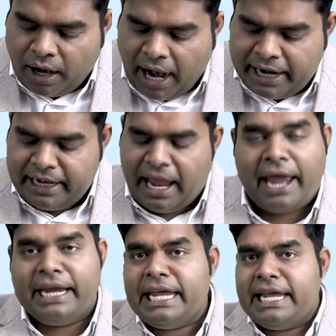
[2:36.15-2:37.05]
And in
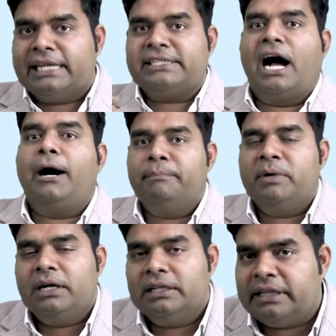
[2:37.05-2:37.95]
any
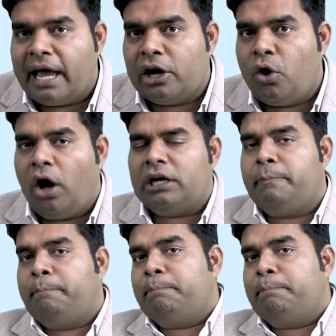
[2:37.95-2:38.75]
exam, they are not